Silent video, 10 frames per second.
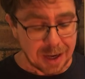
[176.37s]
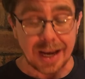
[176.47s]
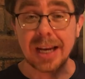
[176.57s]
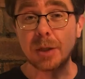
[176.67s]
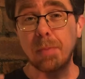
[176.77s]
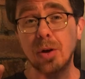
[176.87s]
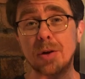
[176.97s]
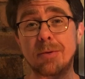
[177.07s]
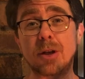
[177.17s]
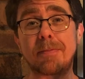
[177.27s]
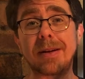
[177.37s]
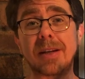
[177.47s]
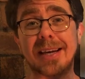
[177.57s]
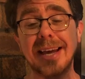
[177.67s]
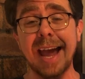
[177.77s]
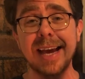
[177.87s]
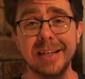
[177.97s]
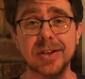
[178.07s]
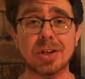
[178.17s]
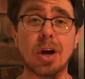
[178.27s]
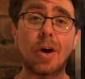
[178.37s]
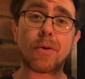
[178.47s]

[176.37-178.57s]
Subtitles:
It is possible to build a case